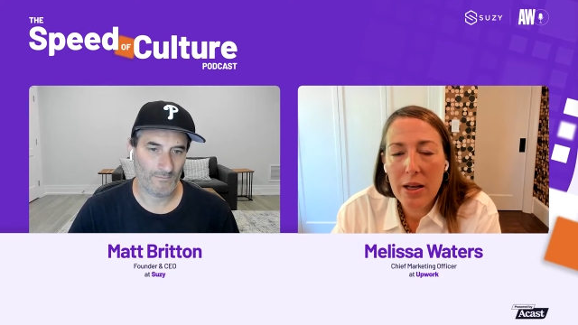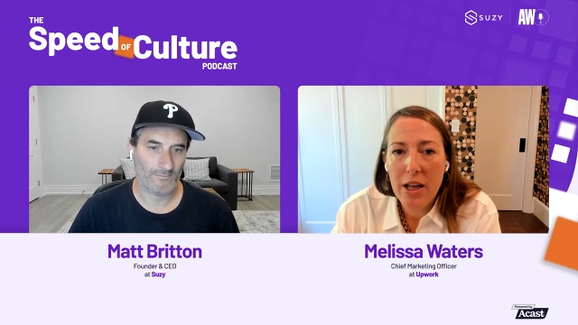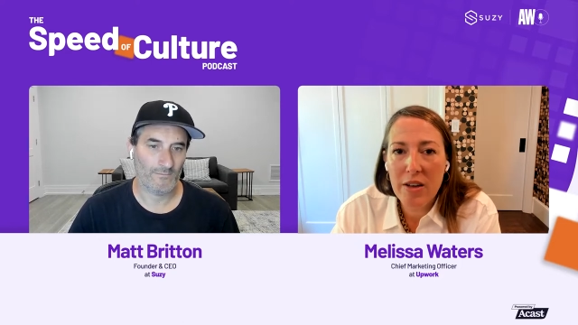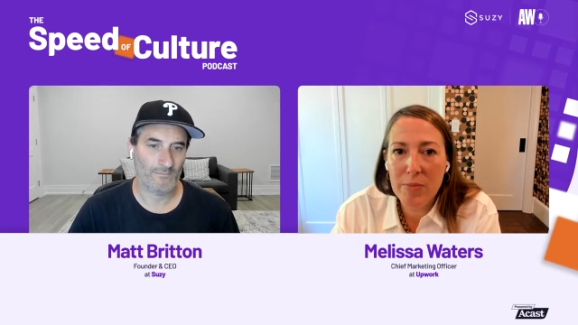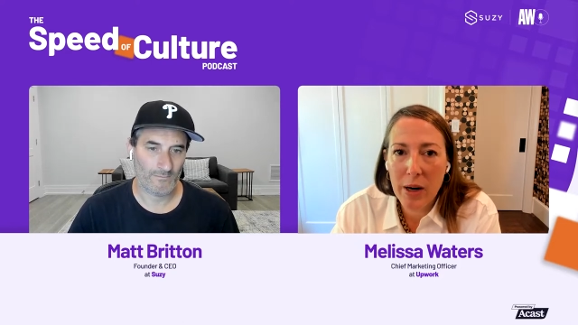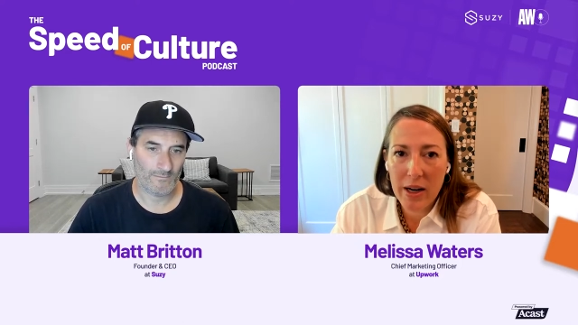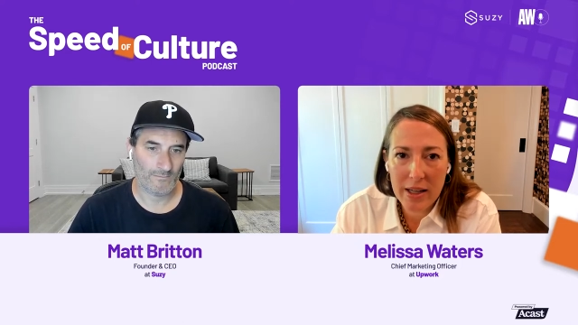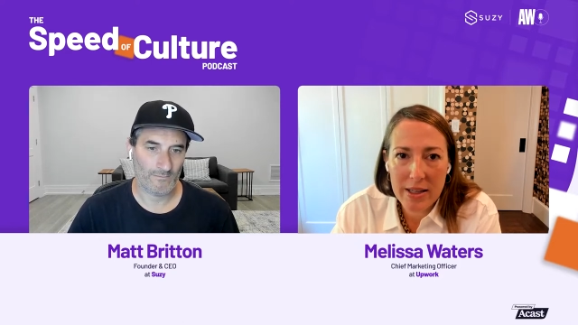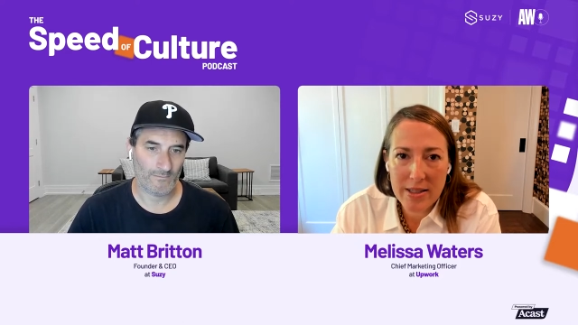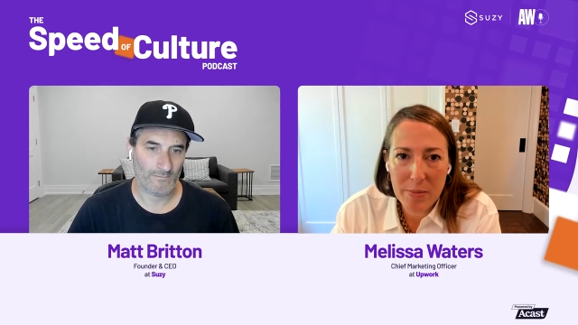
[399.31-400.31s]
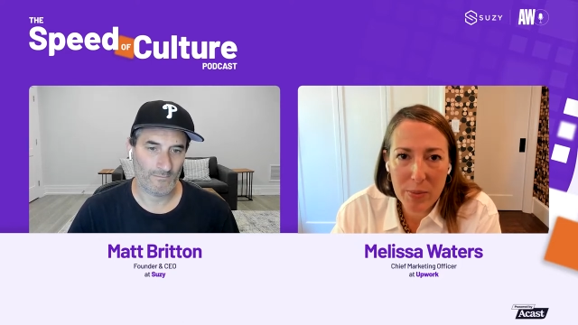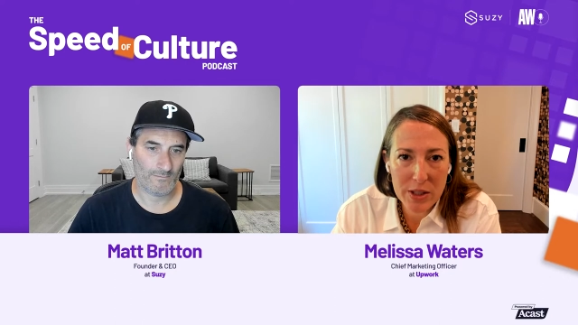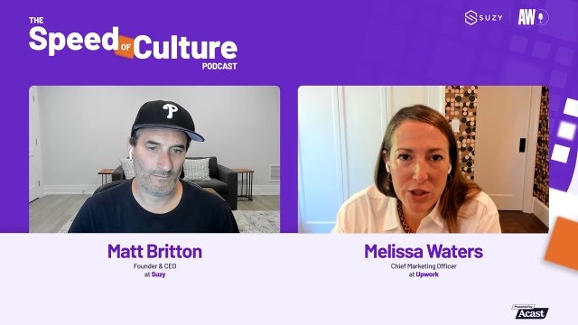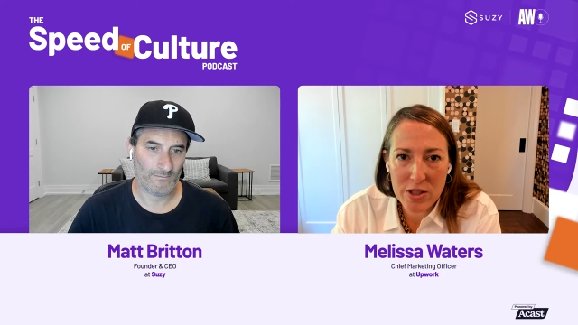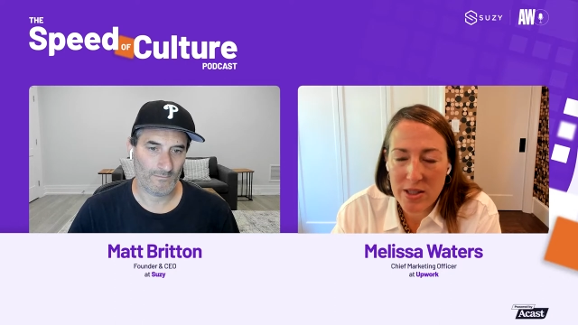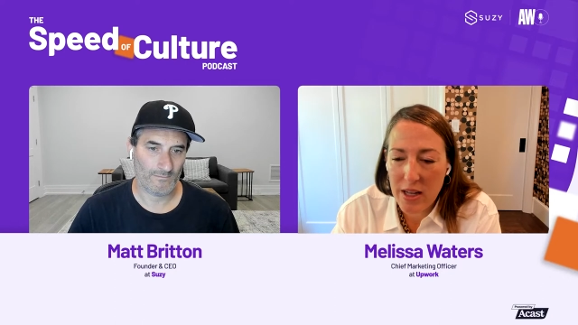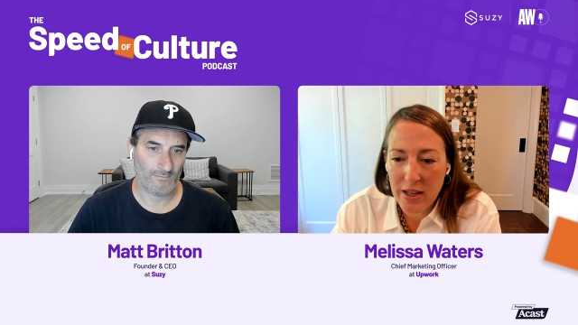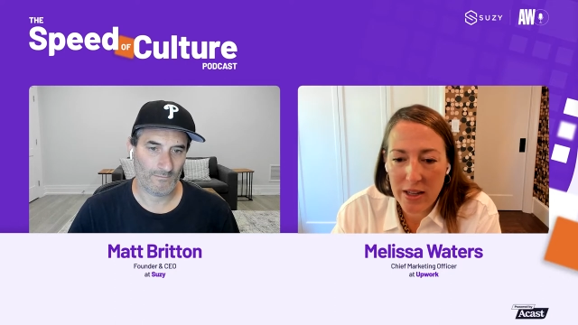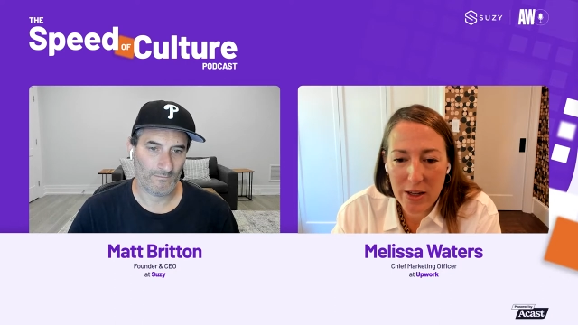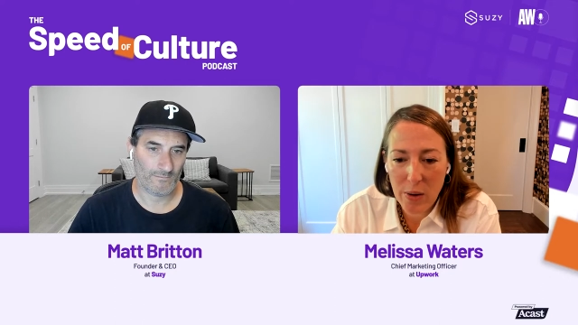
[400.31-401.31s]
Speaker 1: if marketing is simply just
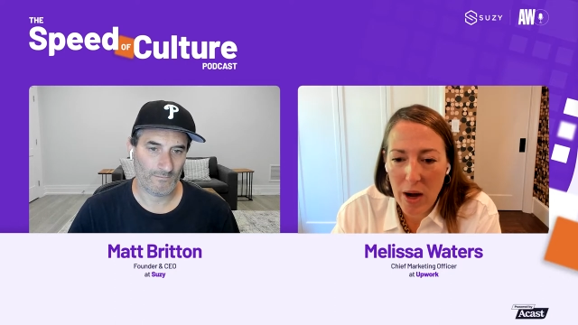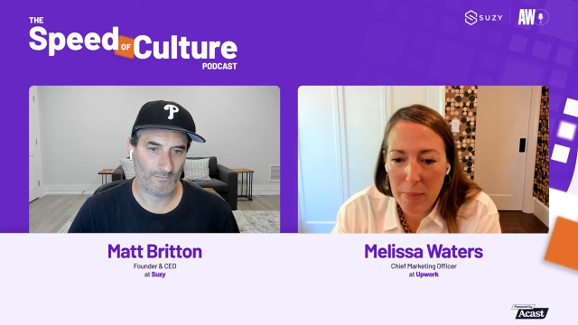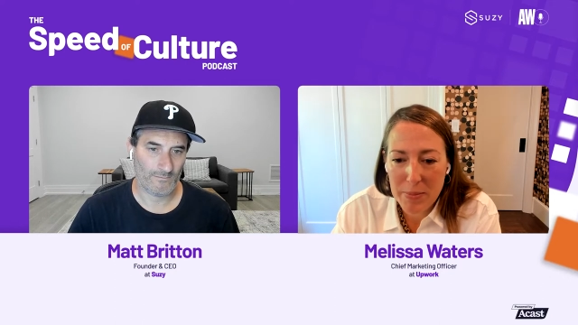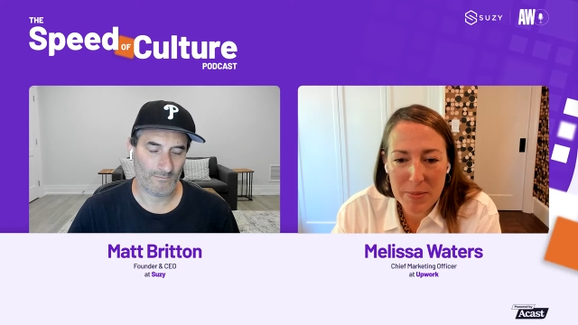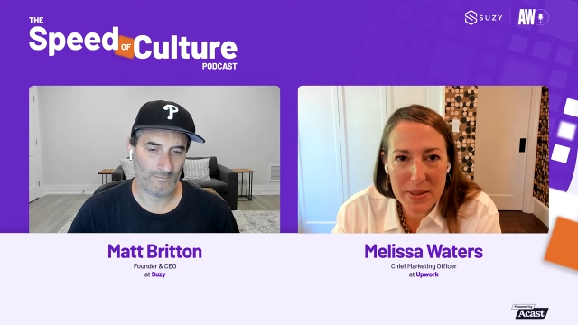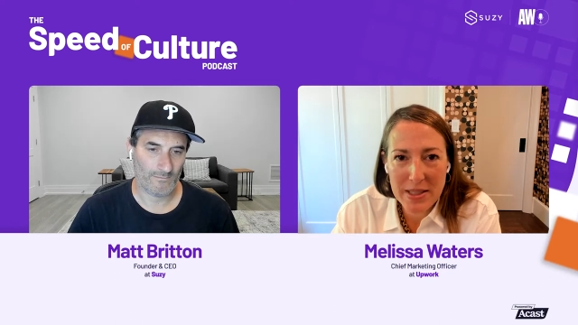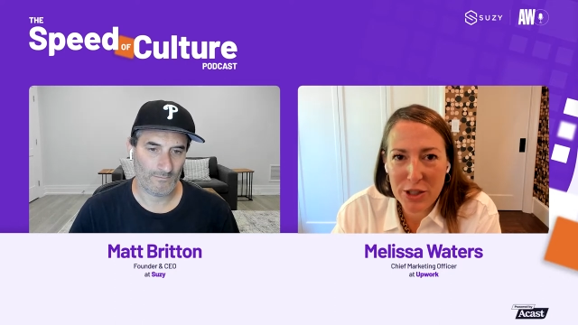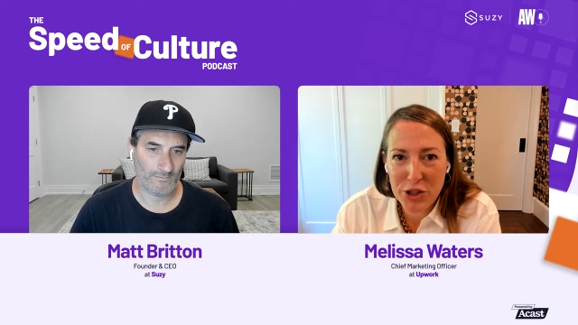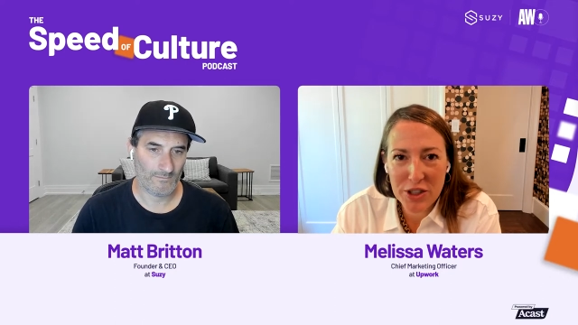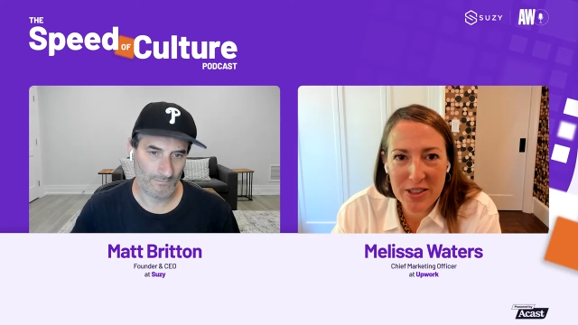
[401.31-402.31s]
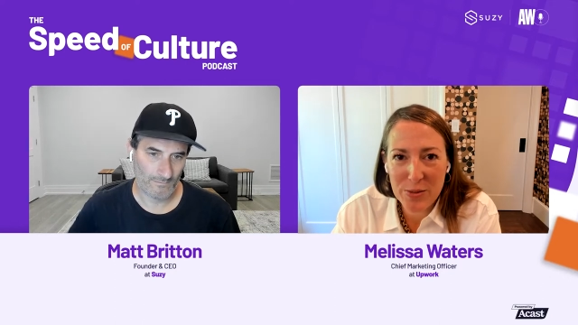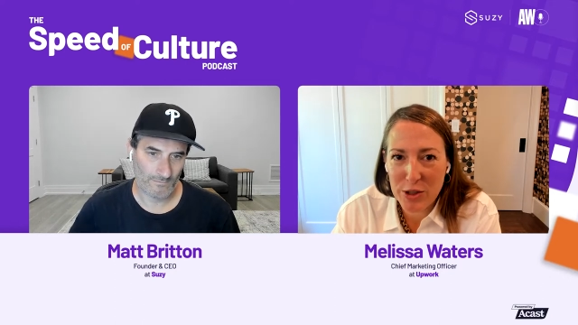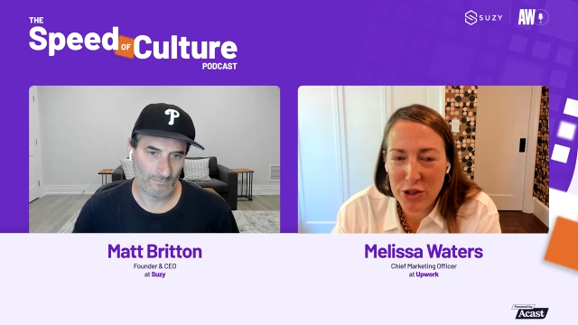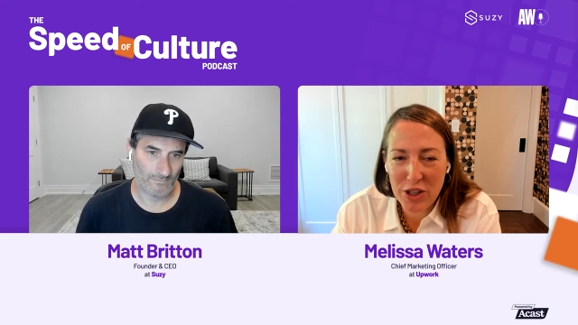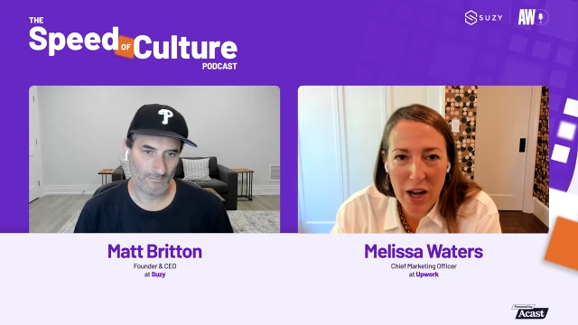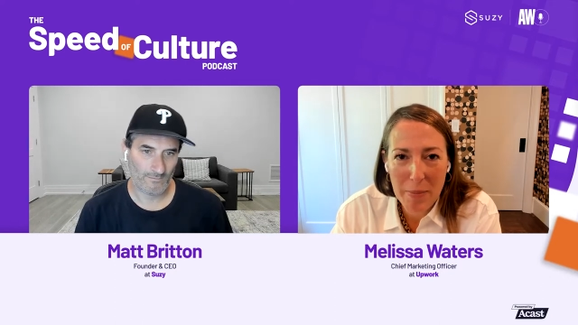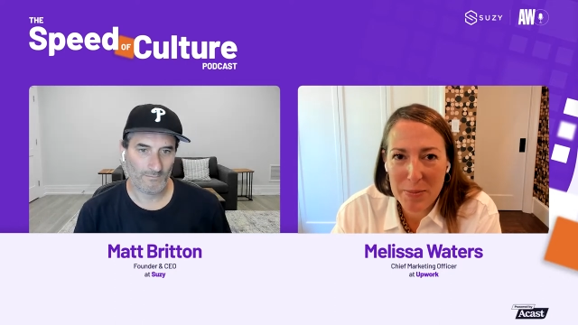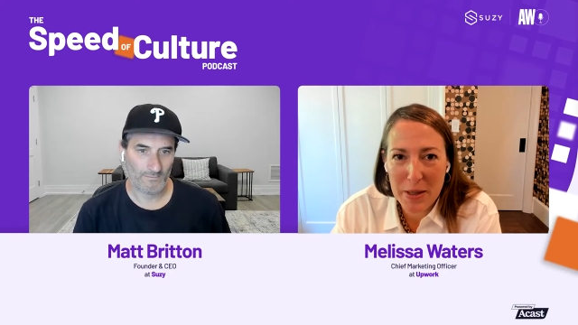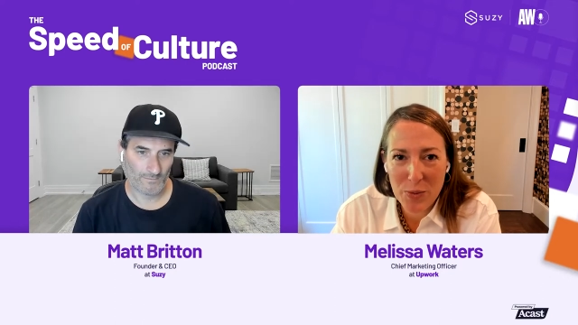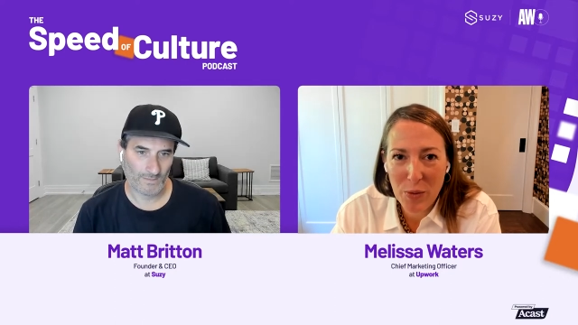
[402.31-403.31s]
a you know optimization we're just going to
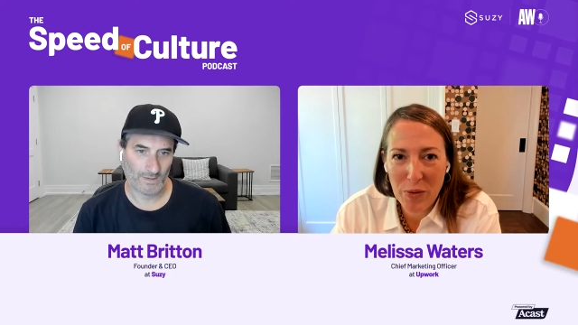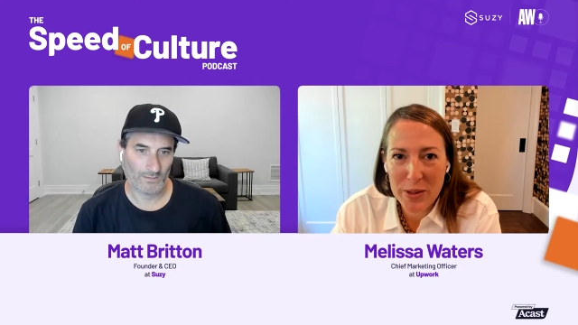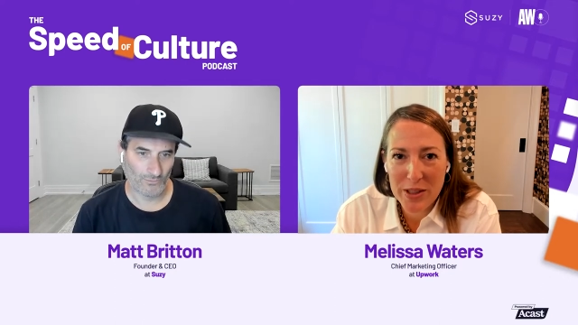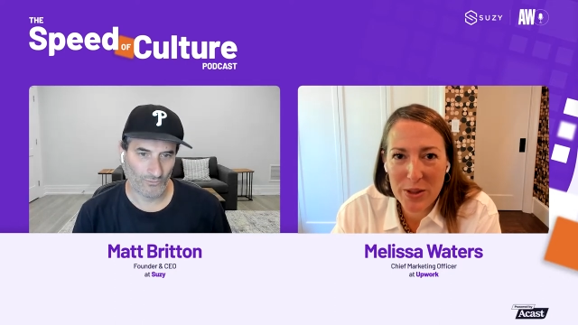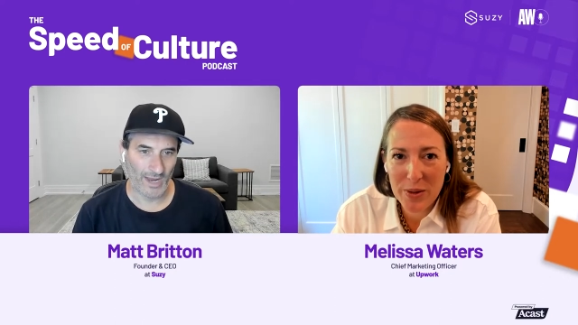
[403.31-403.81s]
optimize what we've been right.